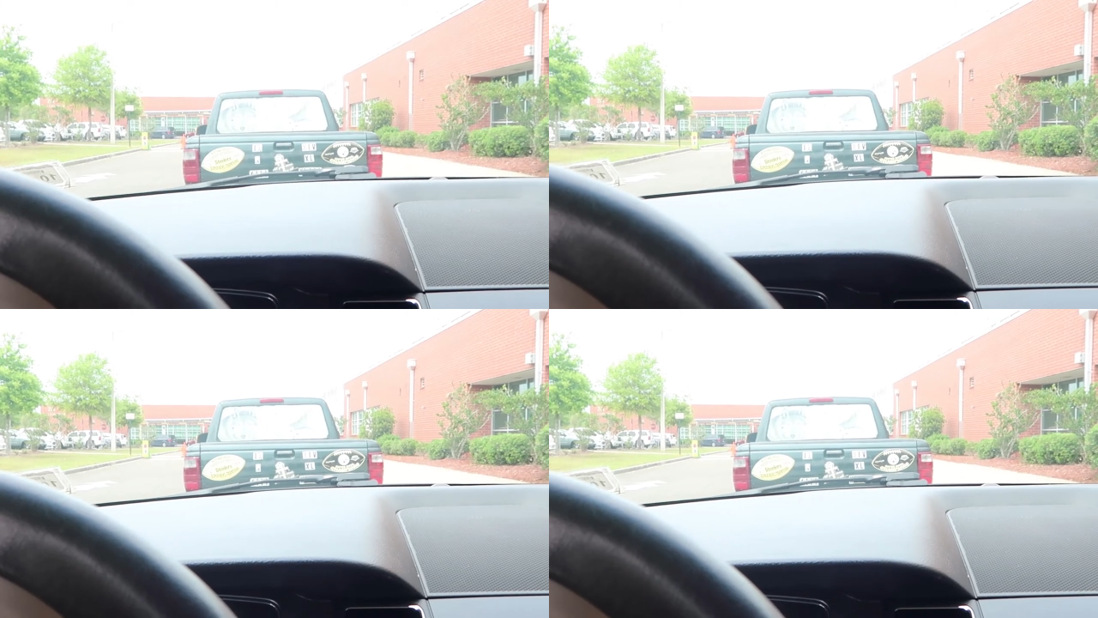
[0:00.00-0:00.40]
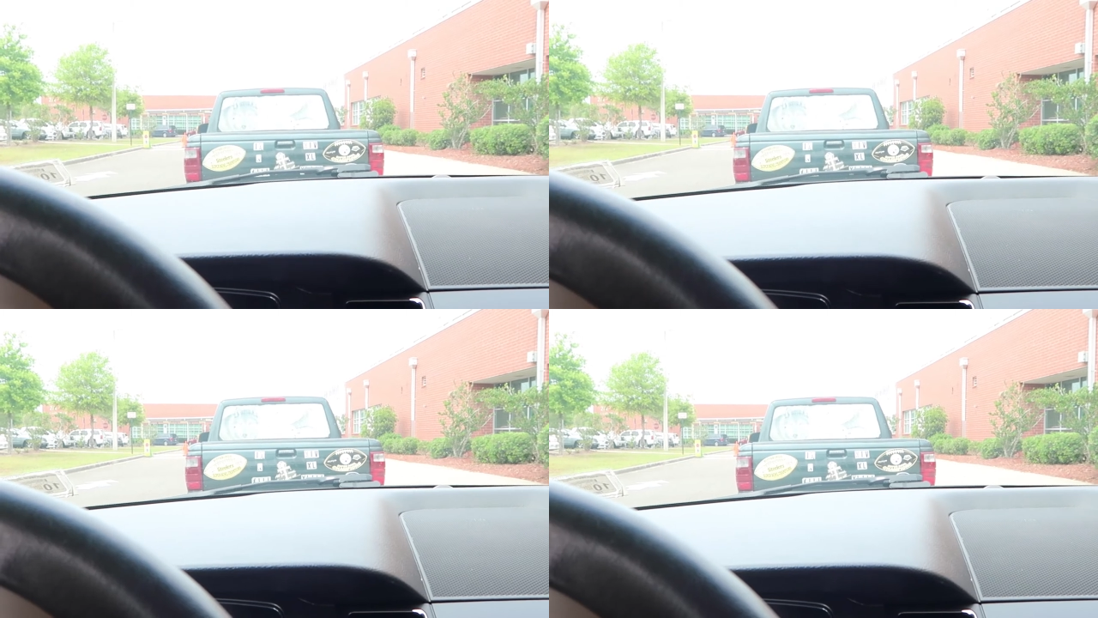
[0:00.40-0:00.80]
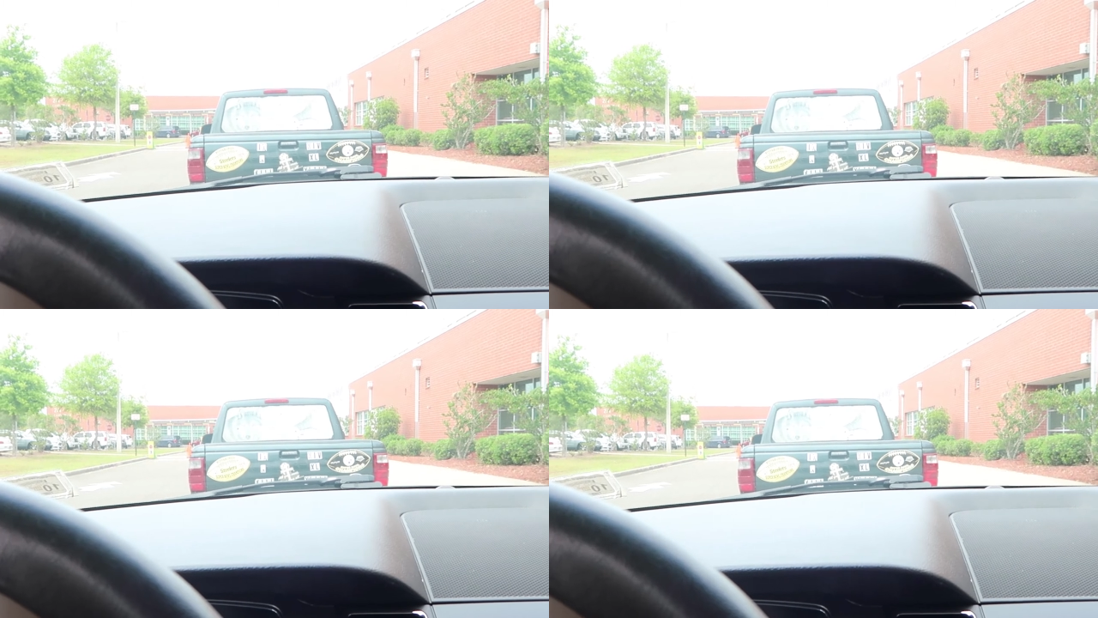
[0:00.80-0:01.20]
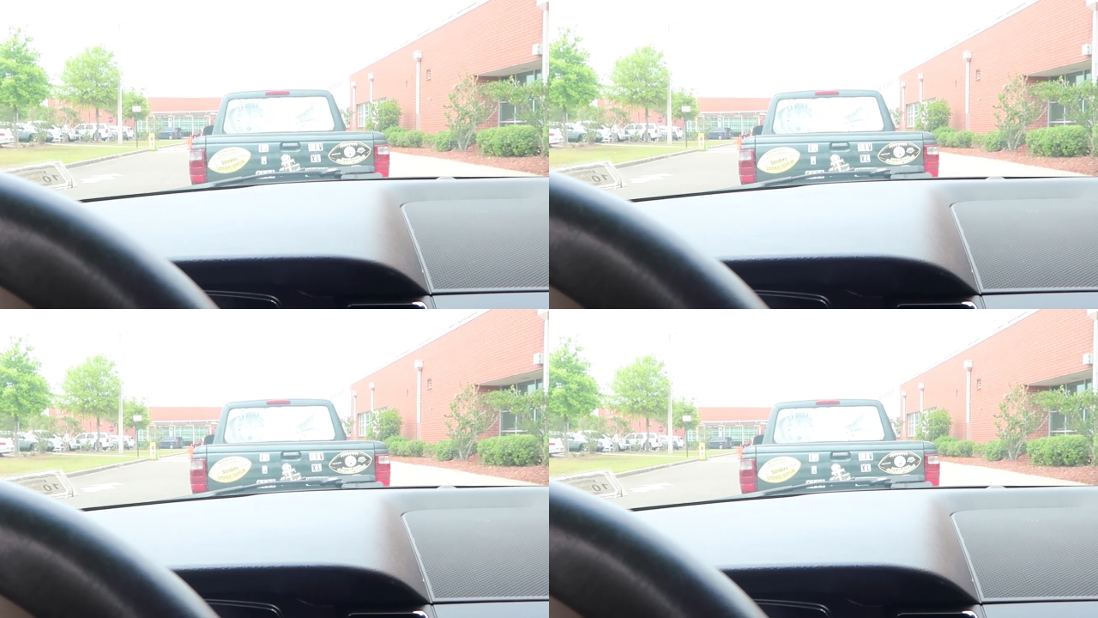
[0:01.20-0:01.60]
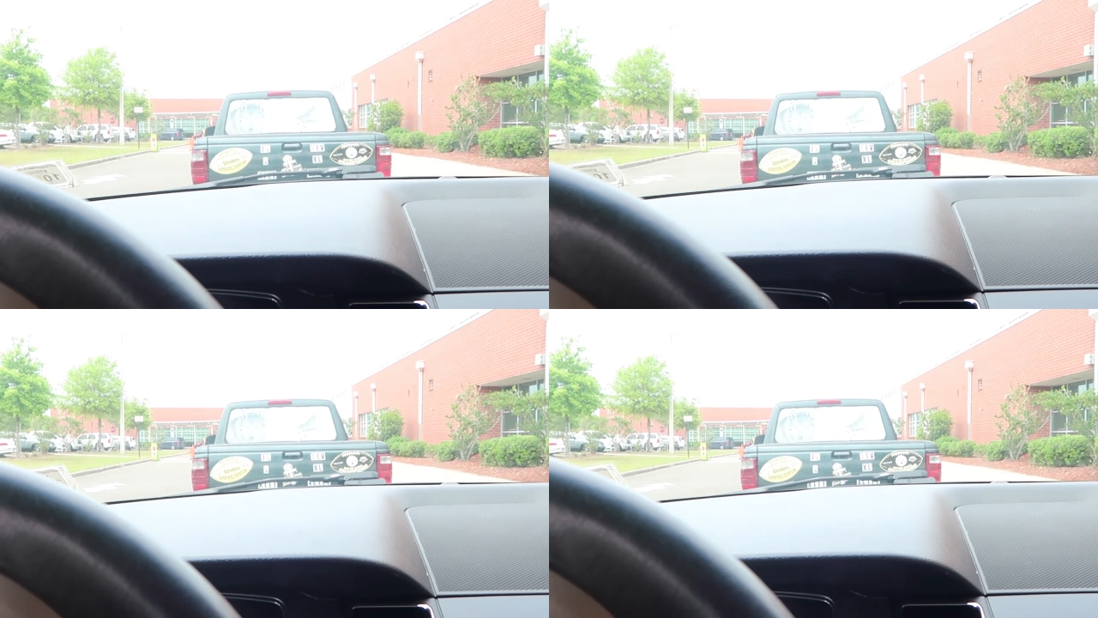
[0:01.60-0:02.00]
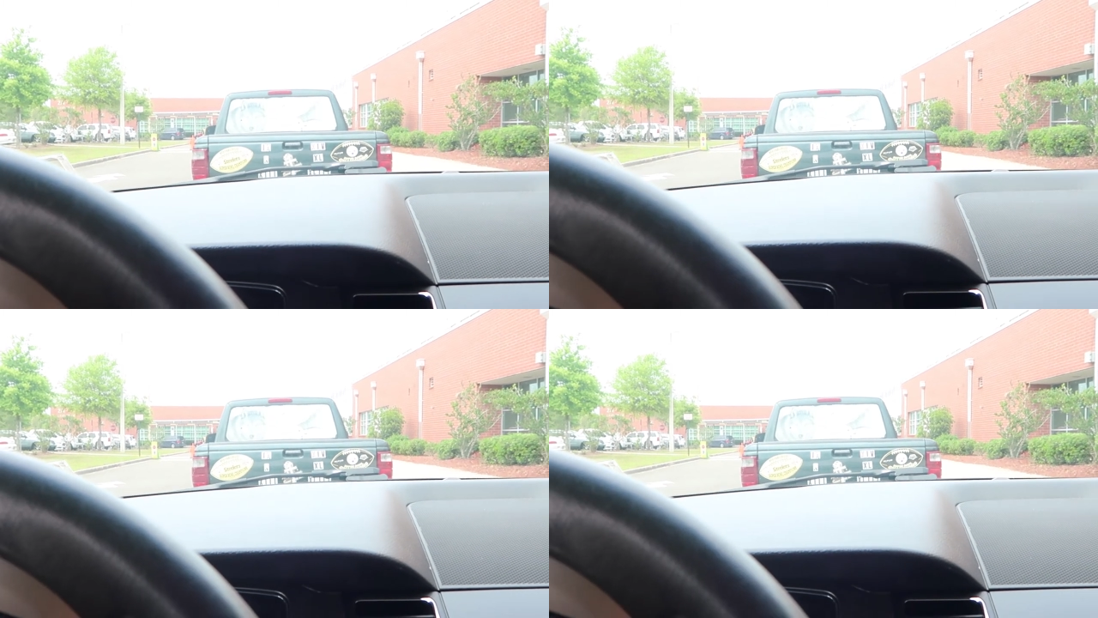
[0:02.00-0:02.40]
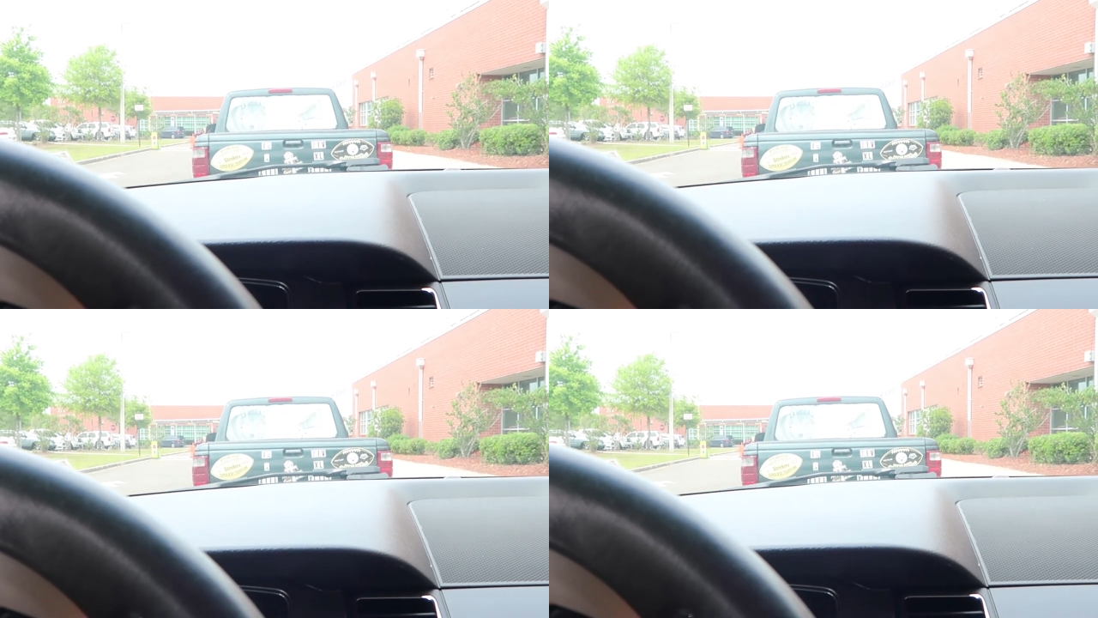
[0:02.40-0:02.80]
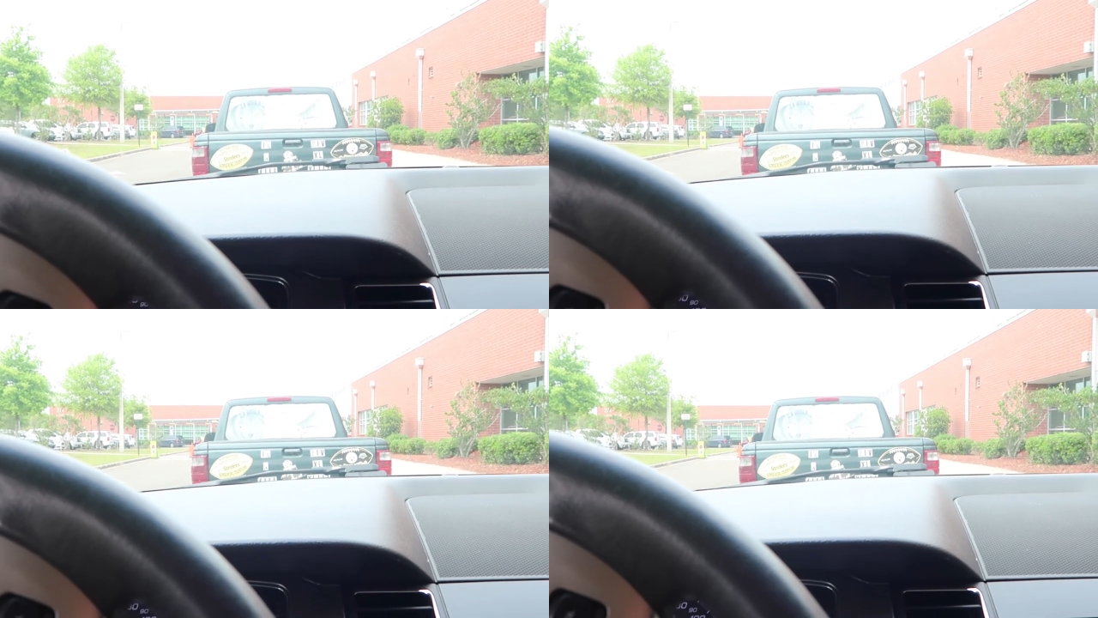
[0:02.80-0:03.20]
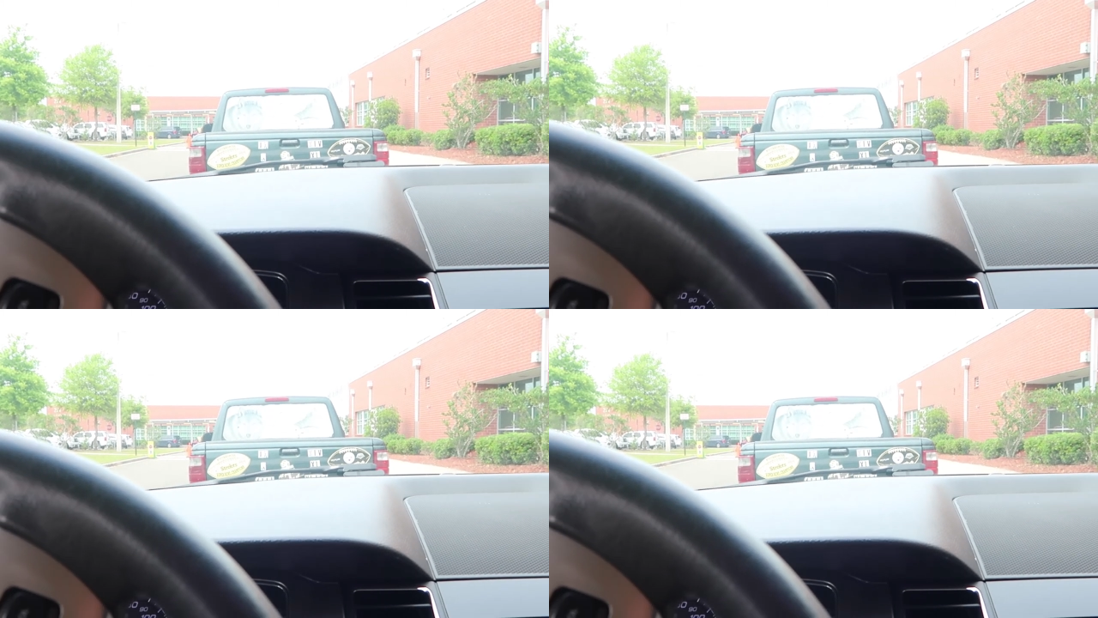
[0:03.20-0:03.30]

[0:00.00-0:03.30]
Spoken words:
(no speaker visible)